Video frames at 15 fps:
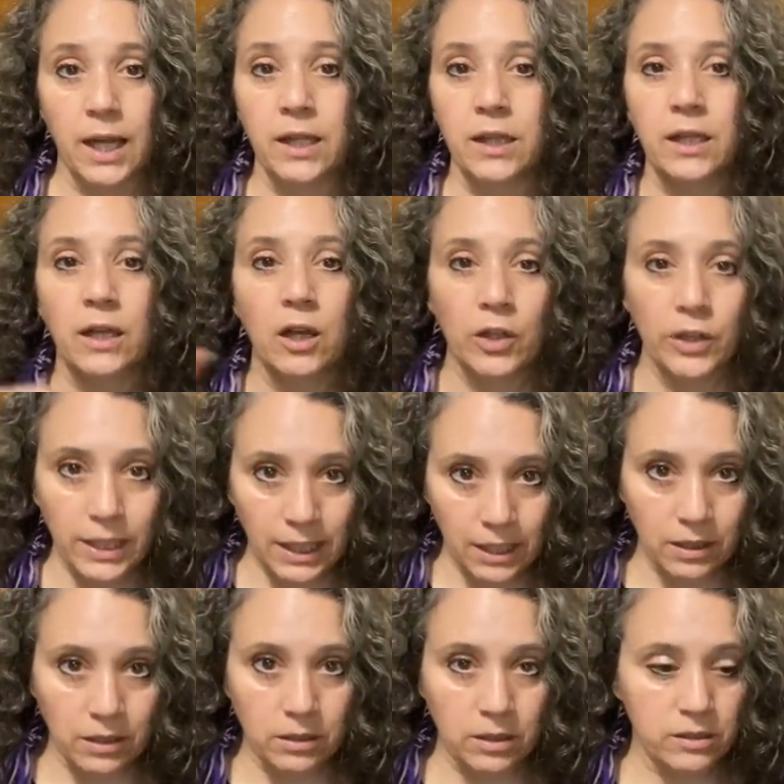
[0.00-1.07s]
And then I'll
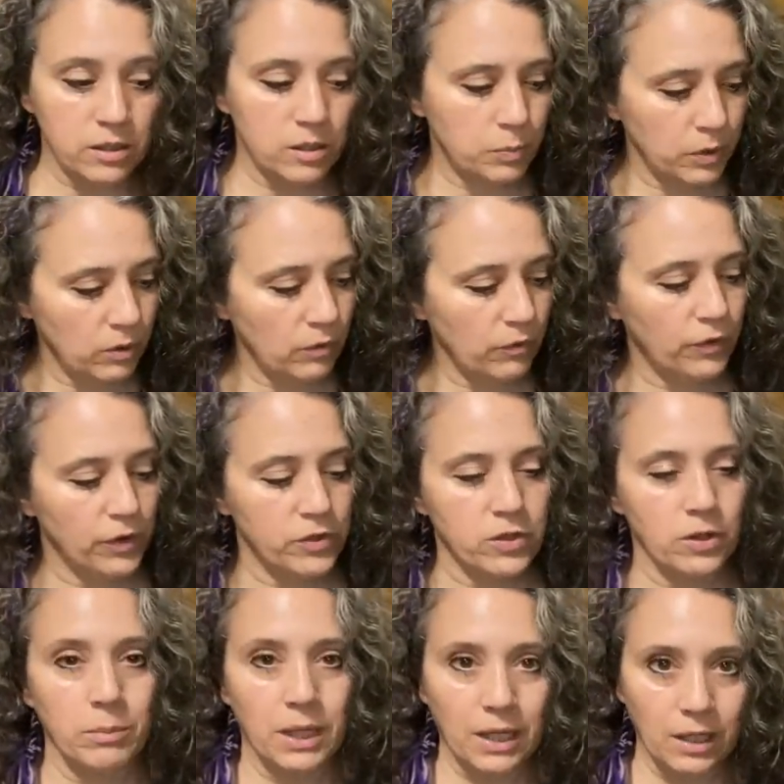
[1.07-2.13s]
eat the spoonful.
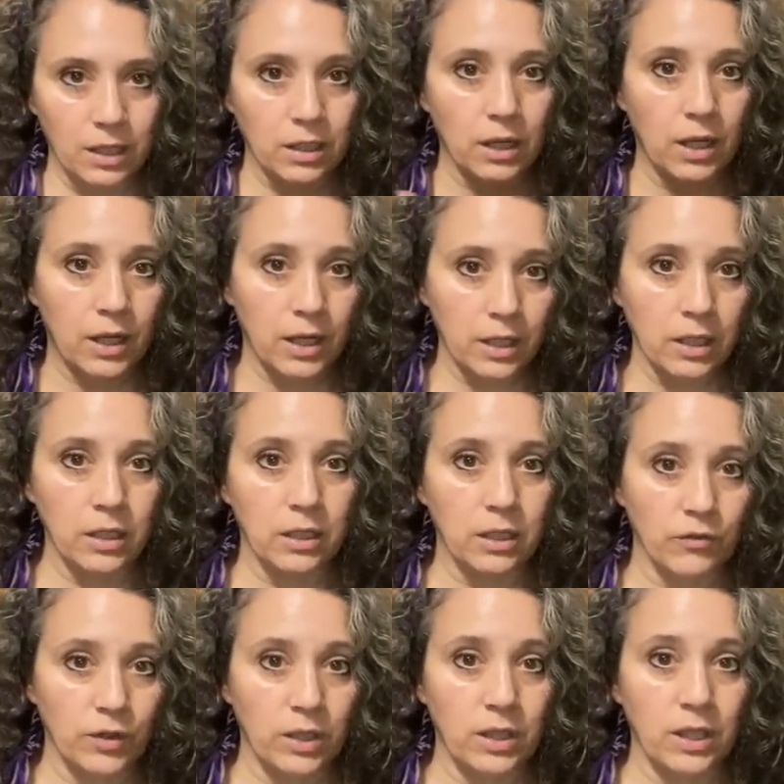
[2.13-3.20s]
So I'm getting the honey and
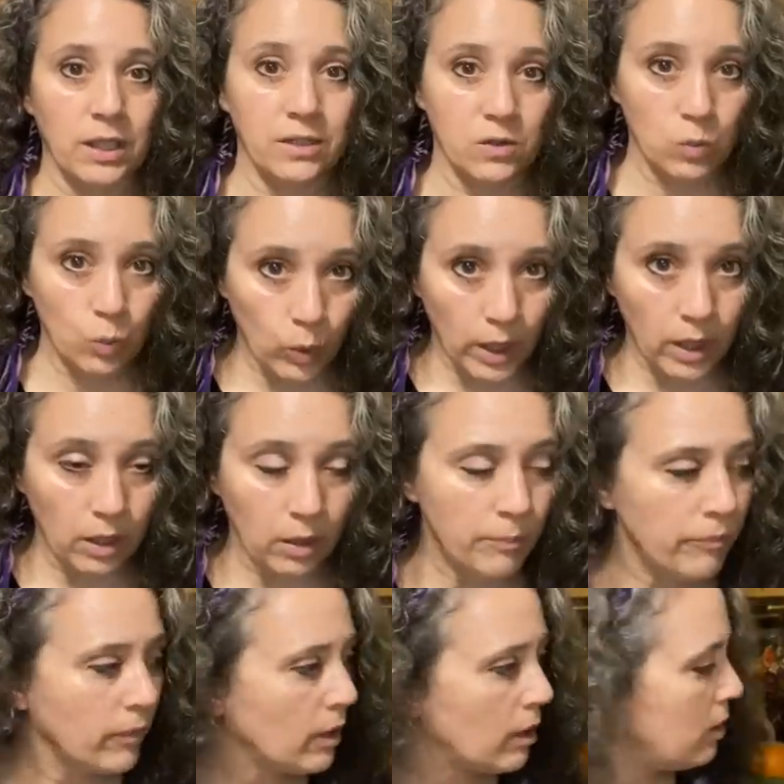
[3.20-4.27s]
everything as well.